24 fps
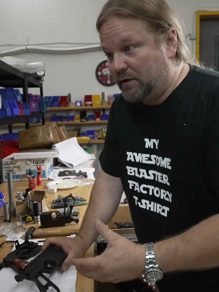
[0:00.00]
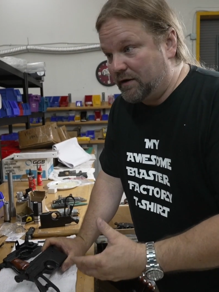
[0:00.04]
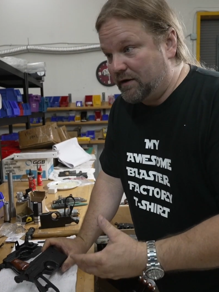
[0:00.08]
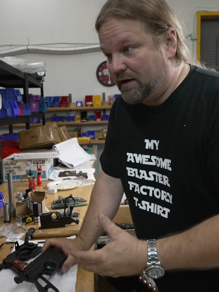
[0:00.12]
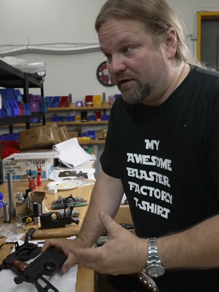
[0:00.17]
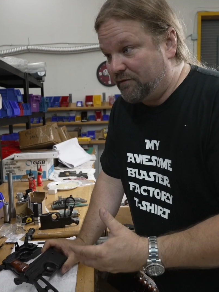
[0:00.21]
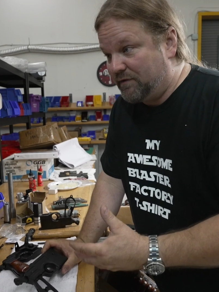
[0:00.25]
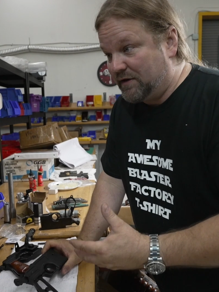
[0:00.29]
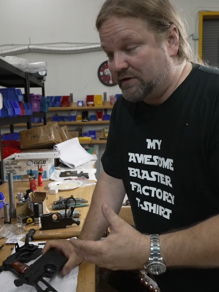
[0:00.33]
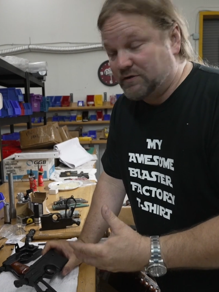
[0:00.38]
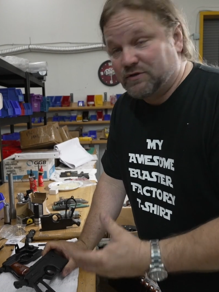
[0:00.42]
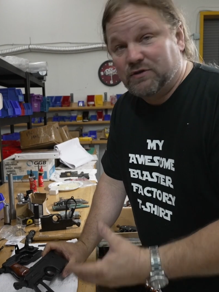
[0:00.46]

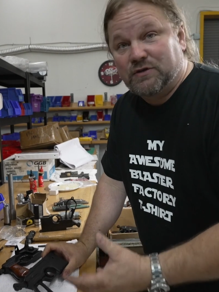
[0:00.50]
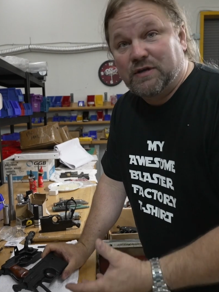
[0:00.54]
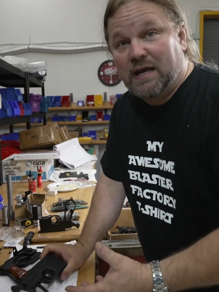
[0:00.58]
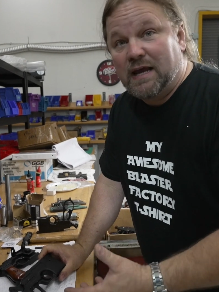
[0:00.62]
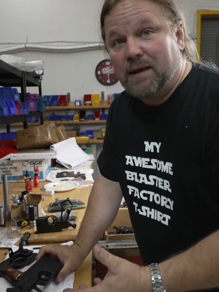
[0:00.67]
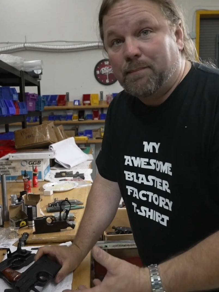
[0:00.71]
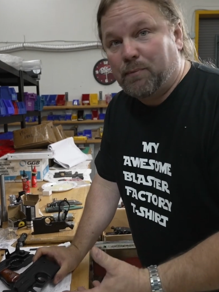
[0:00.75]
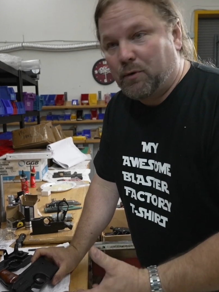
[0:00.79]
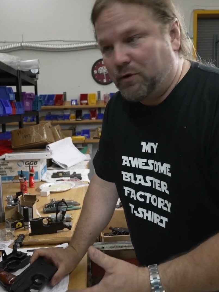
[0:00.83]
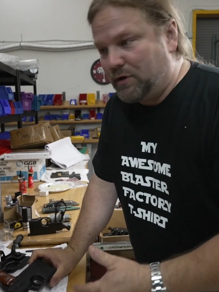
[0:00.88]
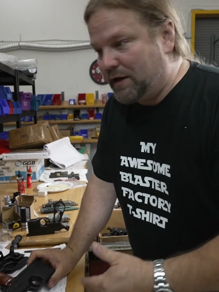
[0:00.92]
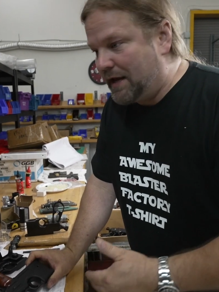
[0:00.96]
if it's
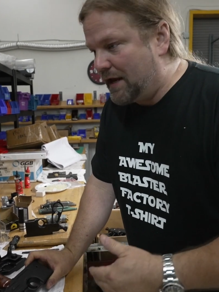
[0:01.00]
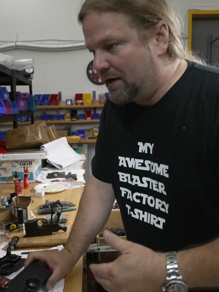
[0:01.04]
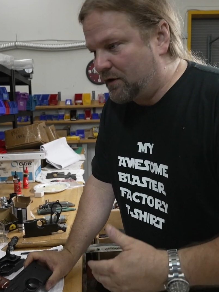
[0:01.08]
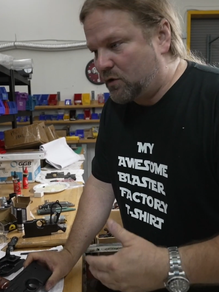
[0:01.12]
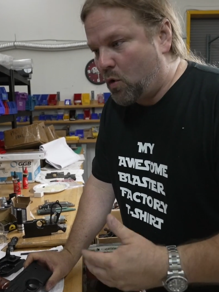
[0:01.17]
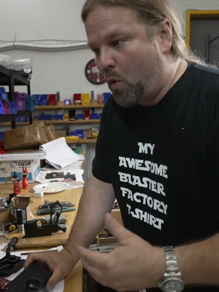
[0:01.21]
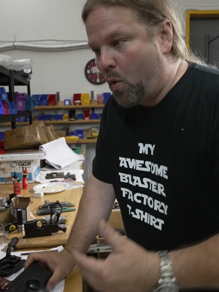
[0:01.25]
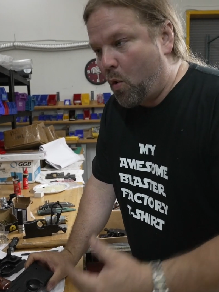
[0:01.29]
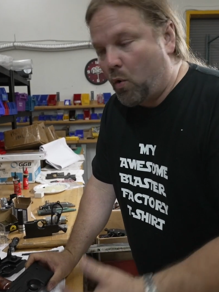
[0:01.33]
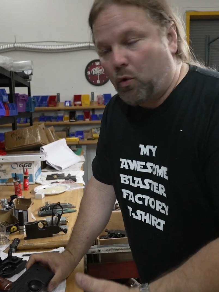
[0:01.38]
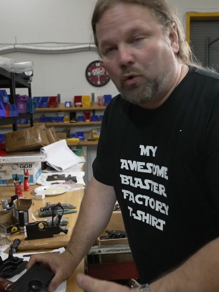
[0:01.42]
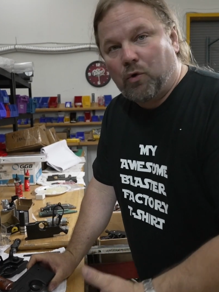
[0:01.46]
deeper, you get
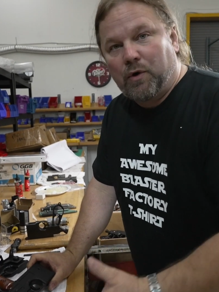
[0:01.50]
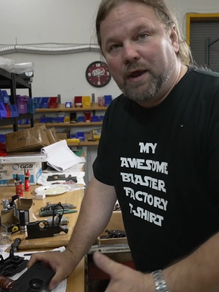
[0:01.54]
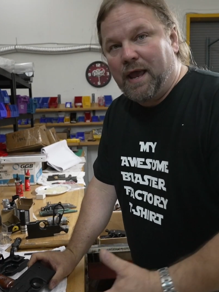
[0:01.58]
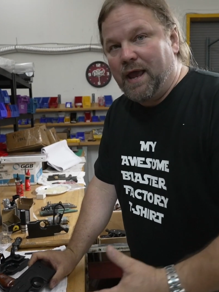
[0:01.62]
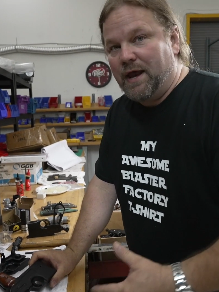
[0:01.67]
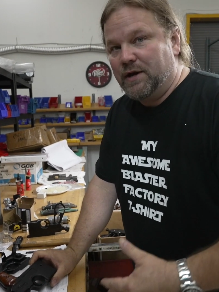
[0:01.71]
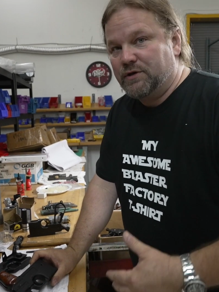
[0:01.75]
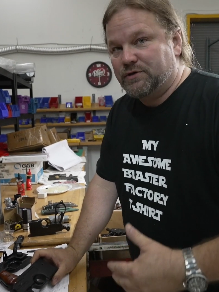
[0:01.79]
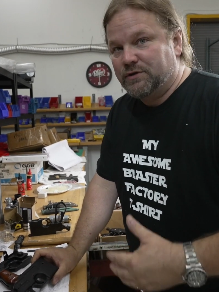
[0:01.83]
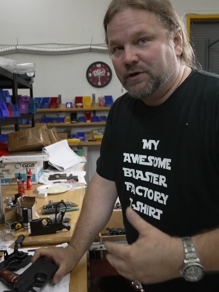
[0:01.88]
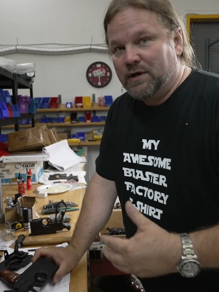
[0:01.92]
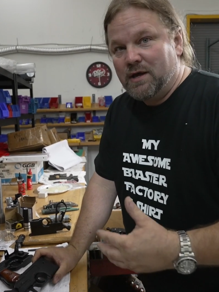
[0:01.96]
1/4
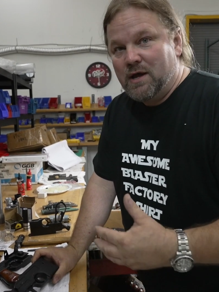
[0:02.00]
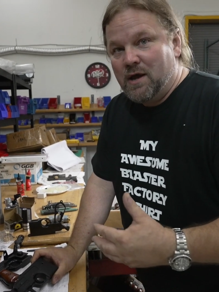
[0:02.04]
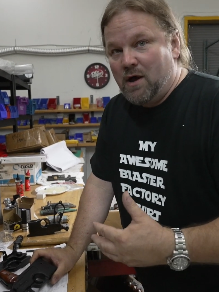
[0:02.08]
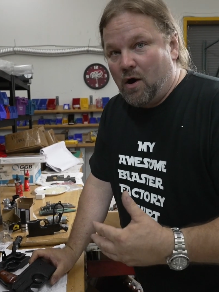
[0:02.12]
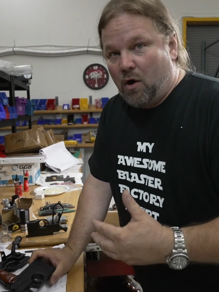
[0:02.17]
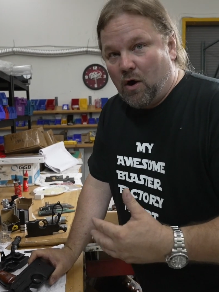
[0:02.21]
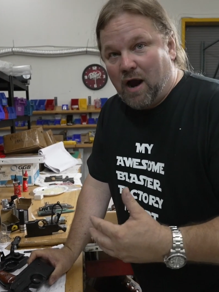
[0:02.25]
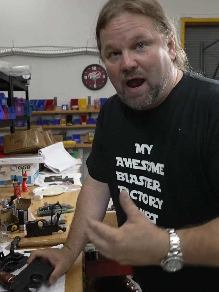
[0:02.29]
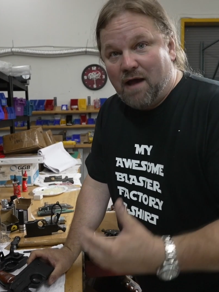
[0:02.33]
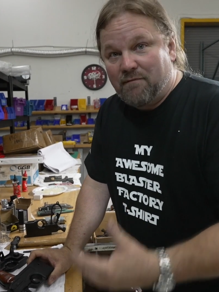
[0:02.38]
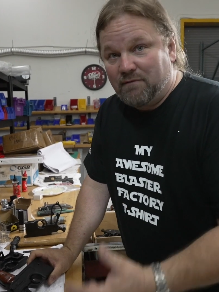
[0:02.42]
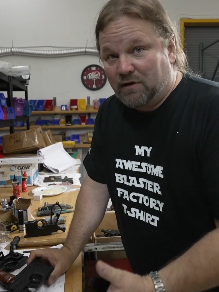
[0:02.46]
inch
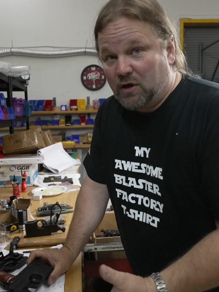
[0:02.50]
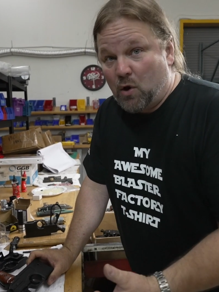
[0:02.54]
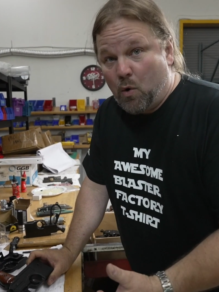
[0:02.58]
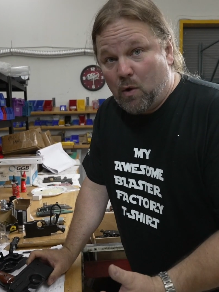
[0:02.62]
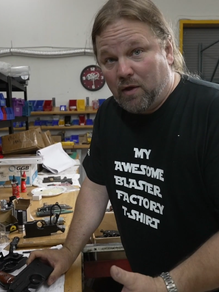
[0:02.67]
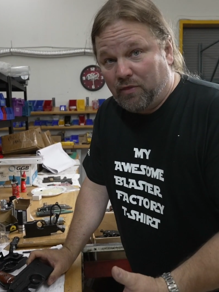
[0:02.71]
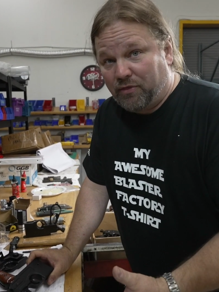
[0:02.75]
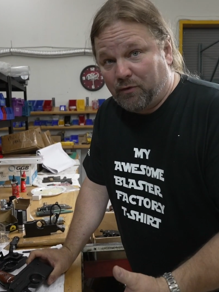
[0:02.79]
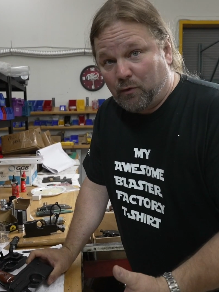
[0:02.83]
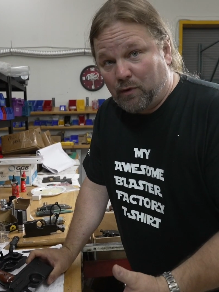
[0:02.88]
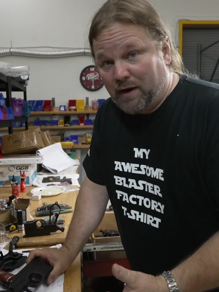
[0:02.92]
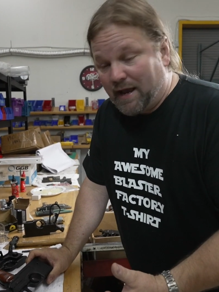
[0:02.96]
or having to go
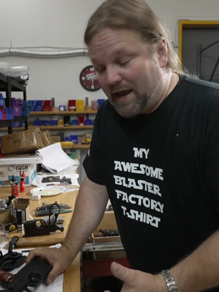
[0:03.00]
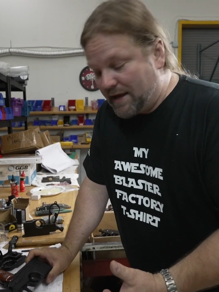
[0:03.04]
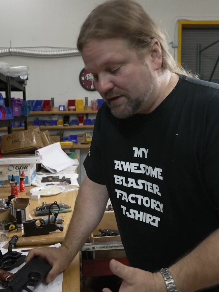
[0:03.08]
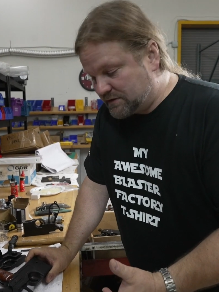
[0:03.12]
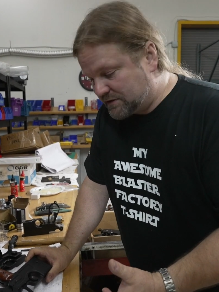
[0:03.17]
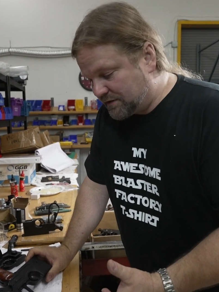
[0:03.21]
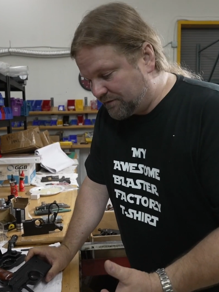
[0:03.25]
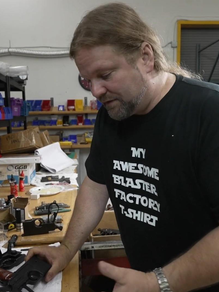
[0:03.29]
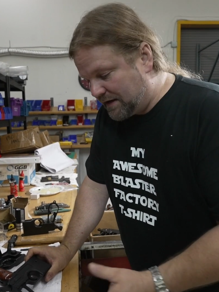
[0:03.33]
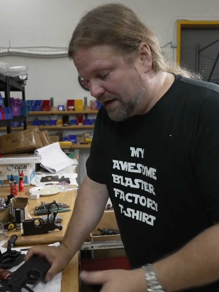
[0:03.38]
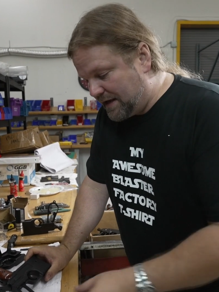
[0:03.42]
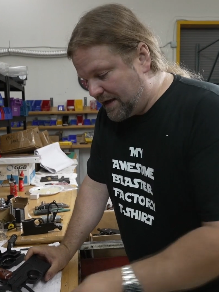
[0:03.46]
in
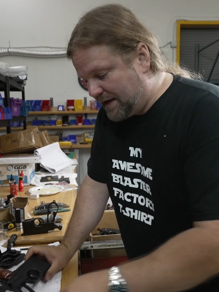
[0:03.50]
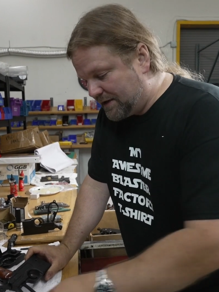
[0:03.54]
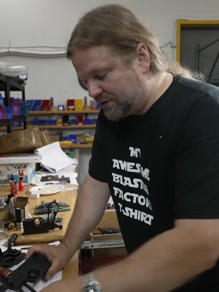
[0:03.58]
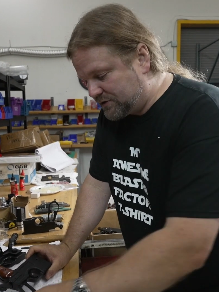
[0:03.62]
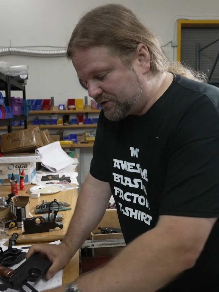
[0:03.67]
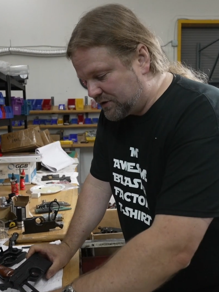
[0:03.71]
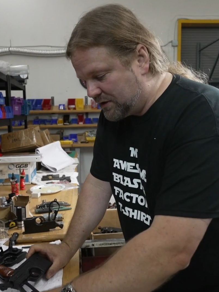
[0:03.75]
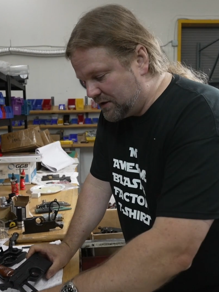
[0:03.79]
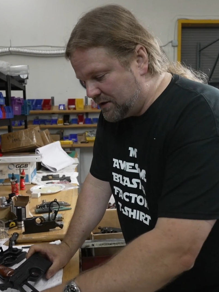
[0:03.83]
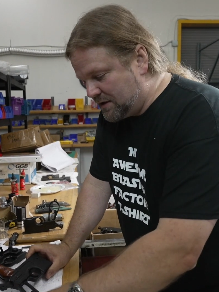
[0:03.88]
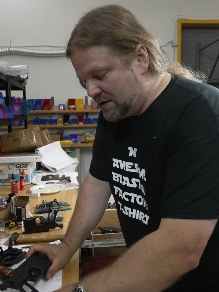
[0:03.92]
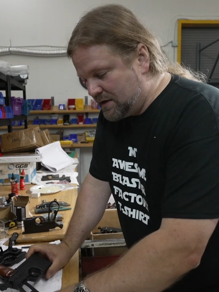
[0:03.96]
3/8 of an inch,